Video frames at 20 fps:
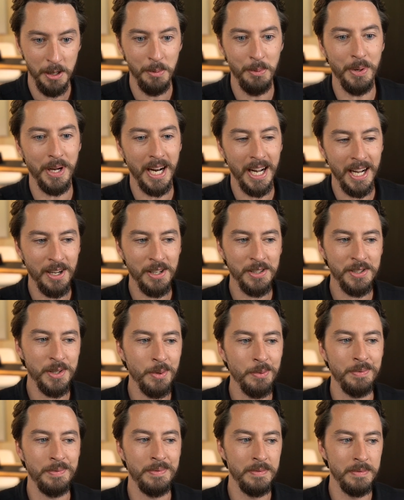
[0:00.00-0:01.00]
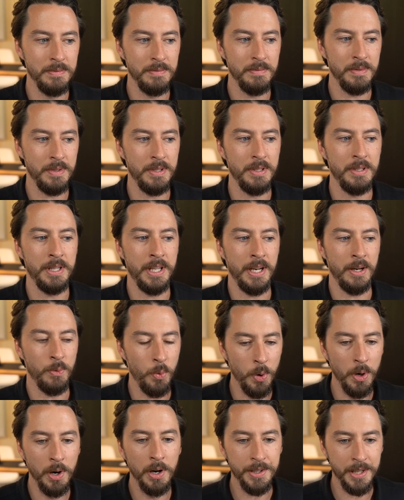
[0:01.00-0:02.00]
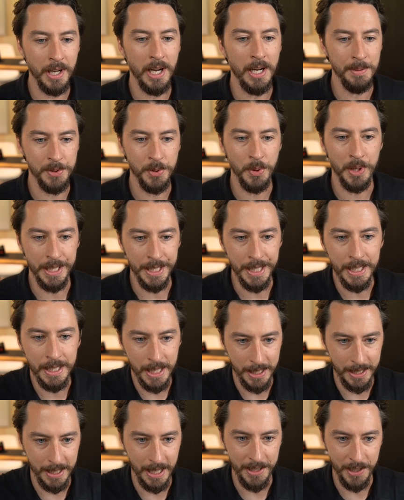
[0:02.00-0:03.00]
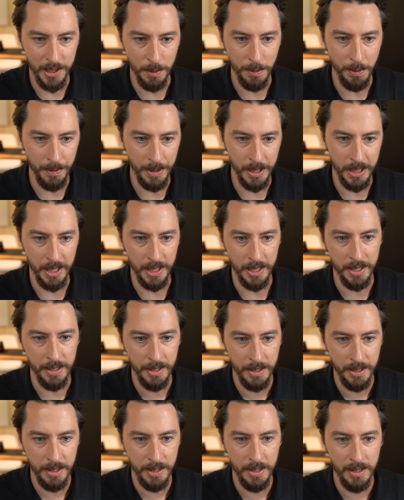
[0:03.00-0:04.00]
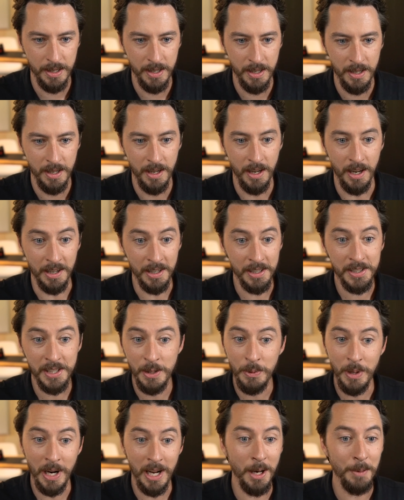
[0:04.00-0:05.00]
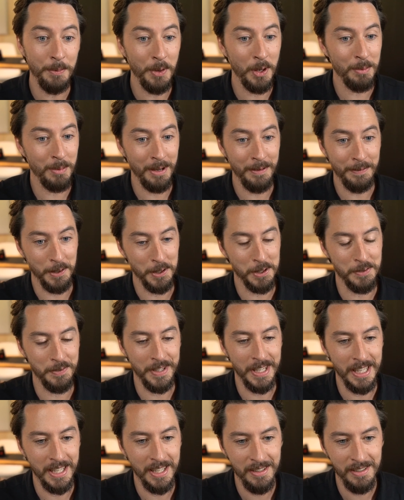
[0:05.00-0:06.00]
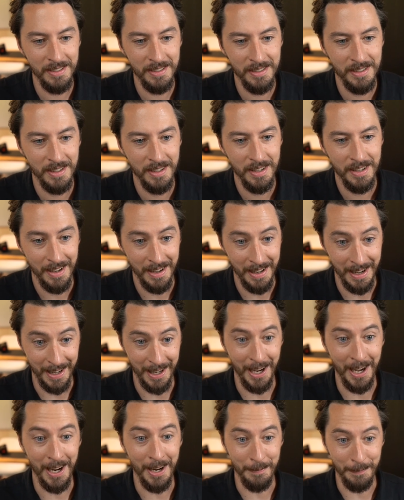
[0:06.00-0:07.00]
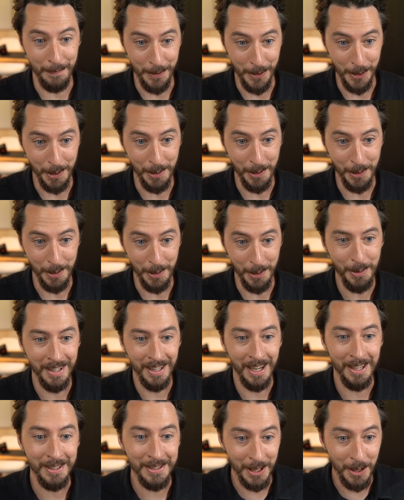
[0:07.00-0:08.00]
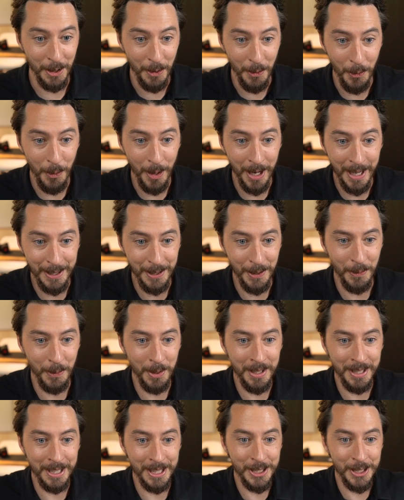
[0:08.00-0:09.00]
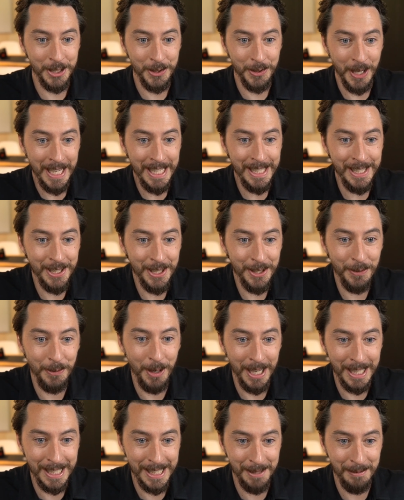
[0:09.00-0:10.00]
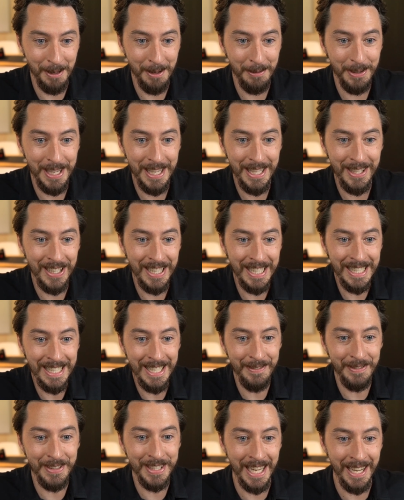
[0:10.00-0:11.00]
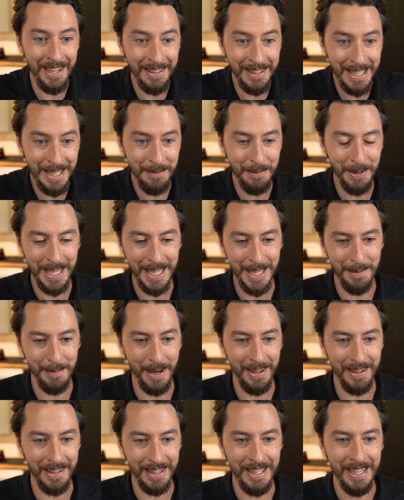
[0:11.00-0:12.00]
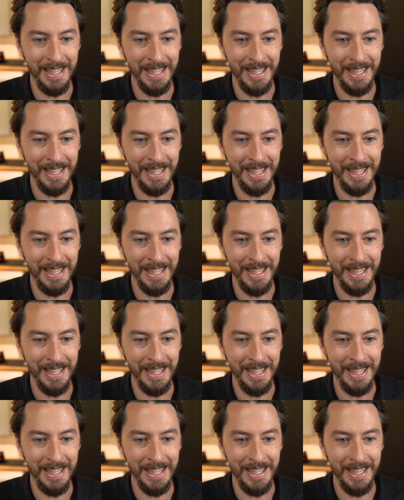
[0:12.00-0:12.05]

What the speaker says: but there were times where I did get that dopamine hit. Honestly, when I uploaded my first video and it got a view, I was like, what in the world? A stranger watched my video and I didn't even tell anybody about it.